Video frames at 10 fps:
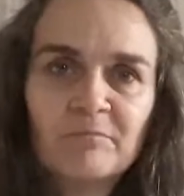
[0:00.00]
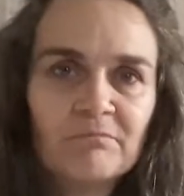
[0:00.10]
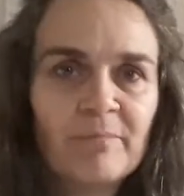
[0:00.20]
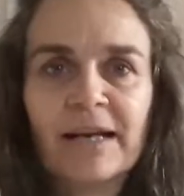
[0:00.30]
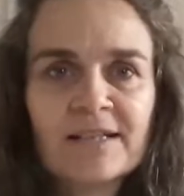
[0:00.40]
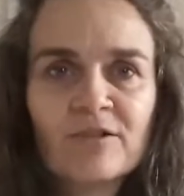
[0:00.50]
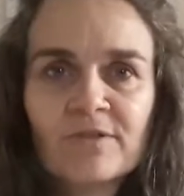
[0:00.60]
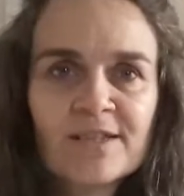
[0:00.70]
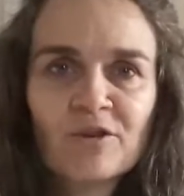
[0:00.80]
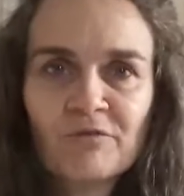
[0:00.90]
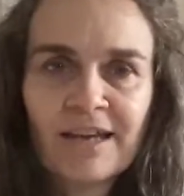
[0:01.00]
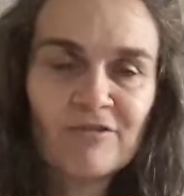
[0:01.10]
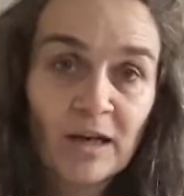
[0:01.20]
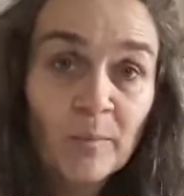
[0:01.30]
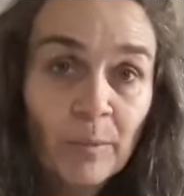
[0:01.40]
bacteria, so they're
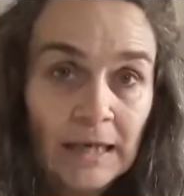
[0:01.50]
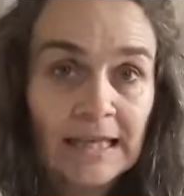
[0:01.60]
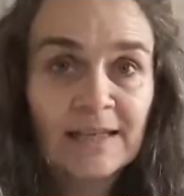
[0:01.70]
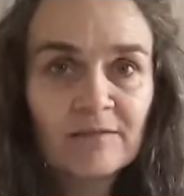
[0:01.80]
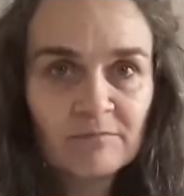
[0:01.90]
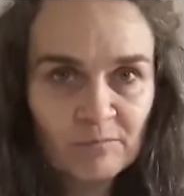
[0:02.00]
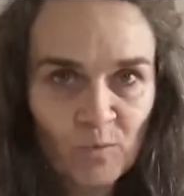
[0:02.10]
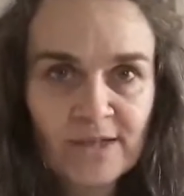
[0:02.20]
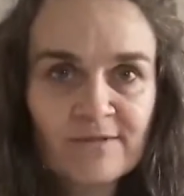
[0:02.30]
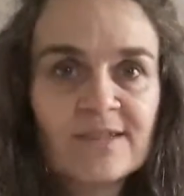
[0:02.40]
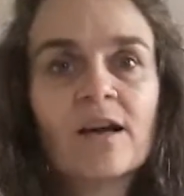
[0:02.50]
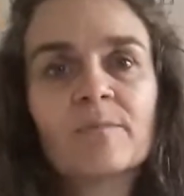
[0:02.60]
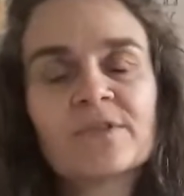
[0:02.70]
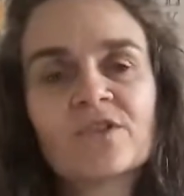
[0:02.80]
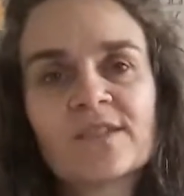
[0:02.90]
a complete waste of time.
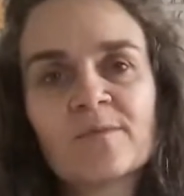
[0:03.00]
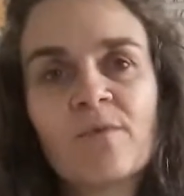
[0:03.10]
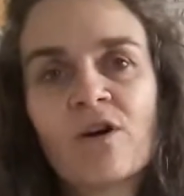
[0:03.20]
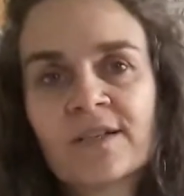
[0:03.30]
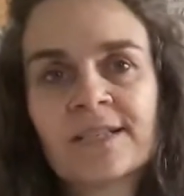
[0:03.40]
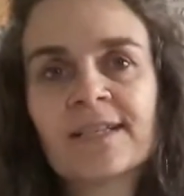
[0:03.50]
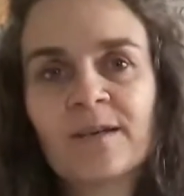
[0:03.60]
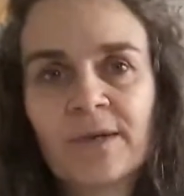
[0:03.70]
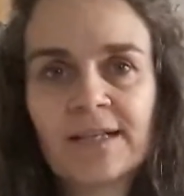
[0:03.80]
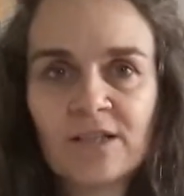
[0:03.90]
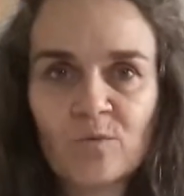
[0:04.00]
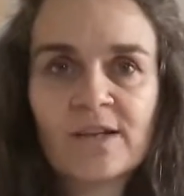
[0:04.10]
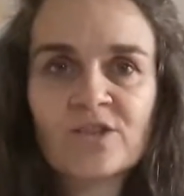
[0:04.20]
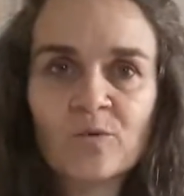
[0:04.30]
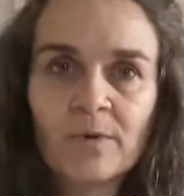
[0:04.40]
It's just a marketing gimmick. Don't
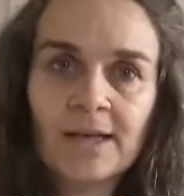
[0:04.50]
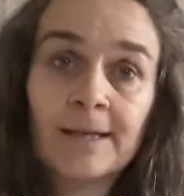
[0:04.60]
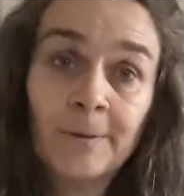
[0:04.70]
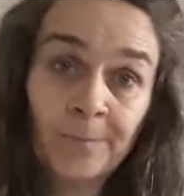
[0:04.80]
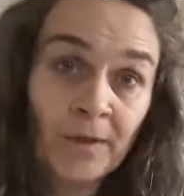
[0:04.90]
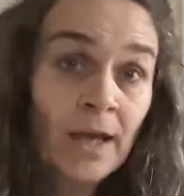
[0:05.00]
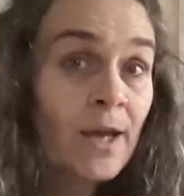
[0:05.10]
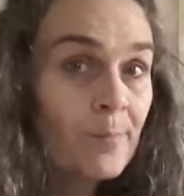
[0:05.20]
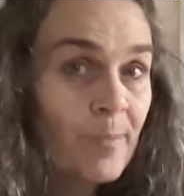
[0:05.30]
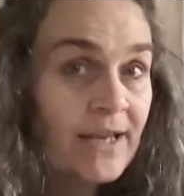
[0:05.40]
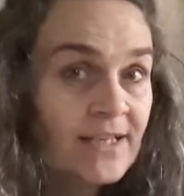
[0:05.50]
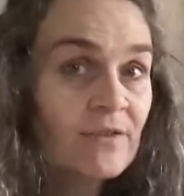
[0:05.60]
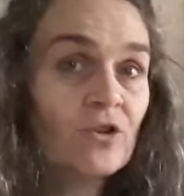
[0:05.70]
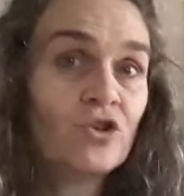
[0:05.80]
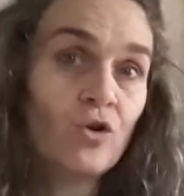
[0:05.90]
waste your money.
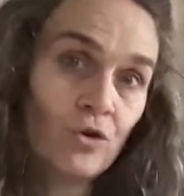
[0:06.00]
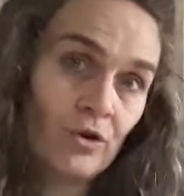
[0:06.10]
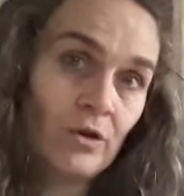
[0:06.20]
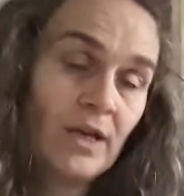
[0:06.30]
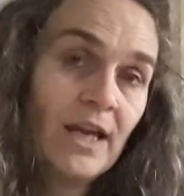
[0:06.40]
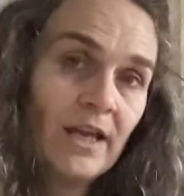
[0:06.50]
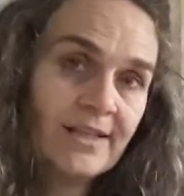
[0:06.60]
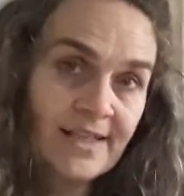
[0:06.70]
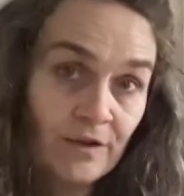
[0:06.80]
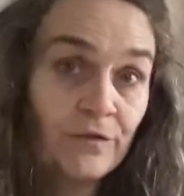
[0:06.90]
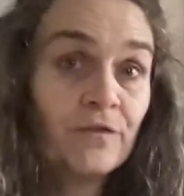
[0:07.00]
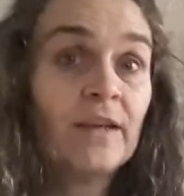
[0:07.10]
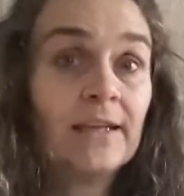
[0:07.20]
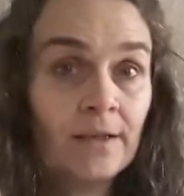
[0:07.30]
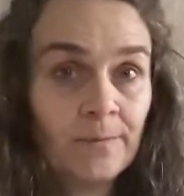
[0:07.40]
Better than yogurt is
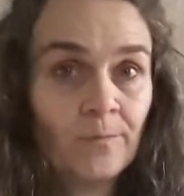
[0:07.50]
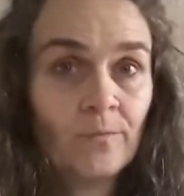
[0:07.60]
kefir.